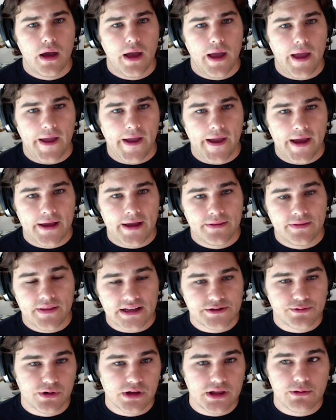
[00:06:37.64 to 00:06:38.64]
And
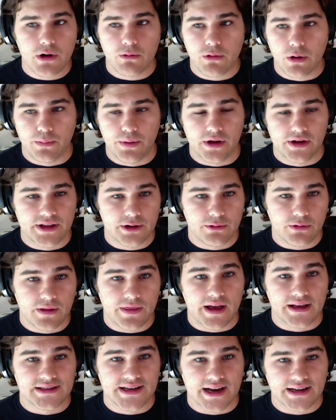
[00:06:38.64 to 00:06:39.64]
that's really what we're building with
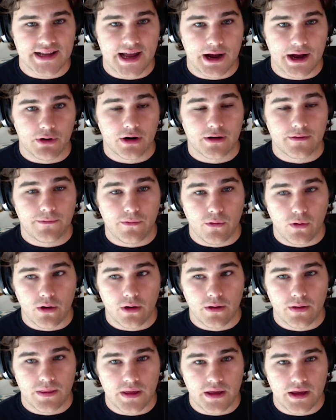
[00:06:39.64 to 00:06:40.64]
SX Network
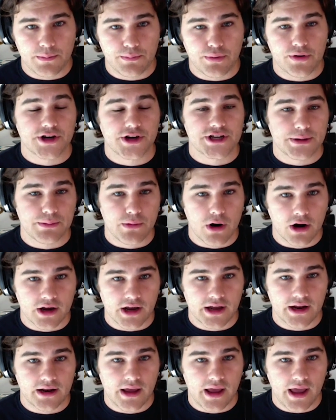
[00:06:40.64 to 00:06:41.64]
for the prediction
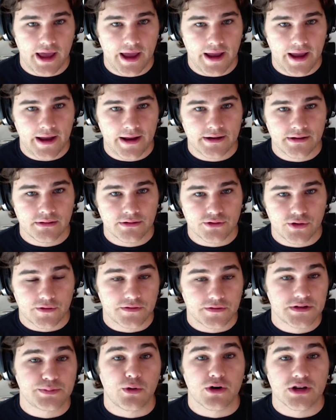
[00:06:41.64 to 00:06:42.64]
market and sort of
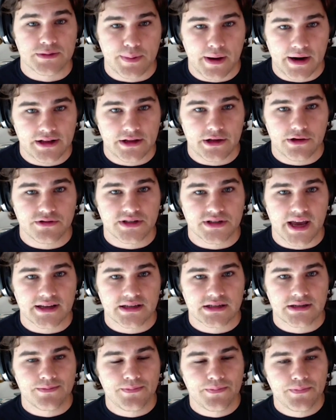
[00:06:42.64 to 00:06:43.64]
sports betting use
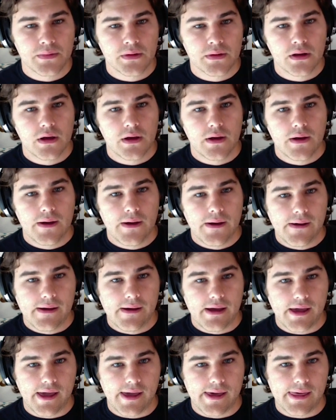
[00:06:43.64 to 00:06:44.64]
case.
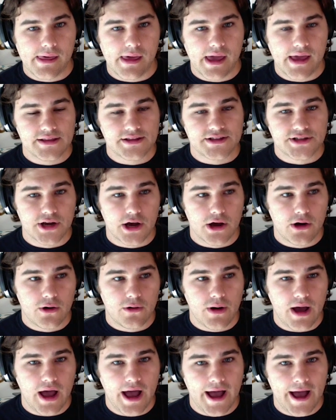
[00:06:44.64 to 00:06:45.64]
And
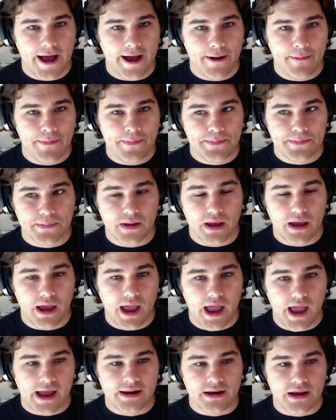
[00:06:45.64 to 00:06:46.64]
so,
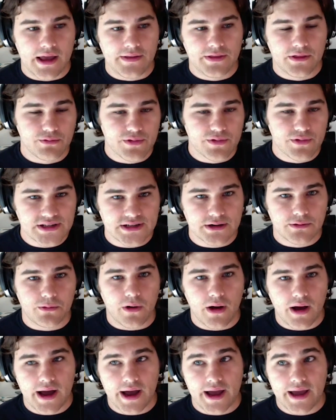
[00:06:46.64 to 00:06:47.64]
and the reason
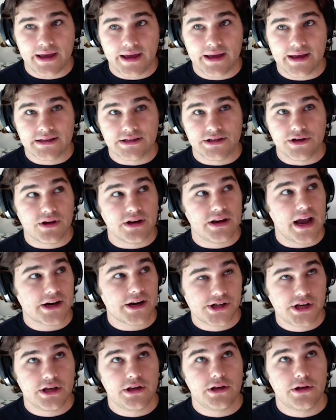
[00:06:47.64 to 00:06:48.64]
why is you can
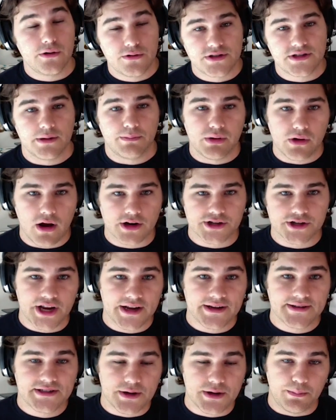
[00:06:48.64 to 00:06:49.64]
actually use the
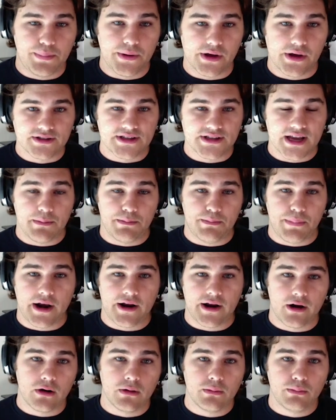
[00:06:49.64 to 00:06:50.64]
blockchain to build a
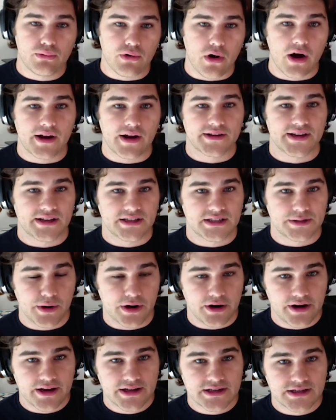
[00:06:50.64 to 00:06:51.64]
better product
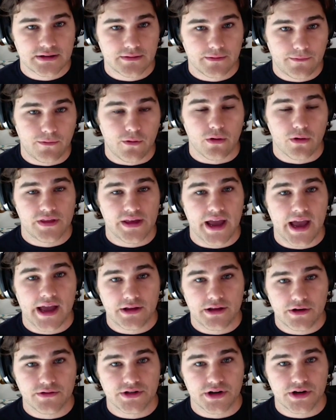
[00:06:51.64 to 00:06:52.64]
experience for the
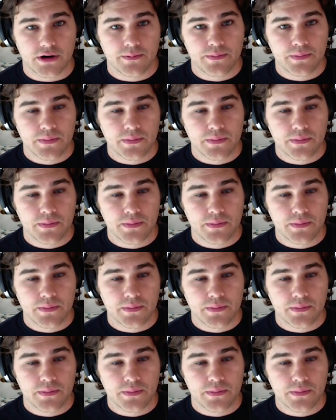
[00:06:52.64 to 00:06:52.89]
end user.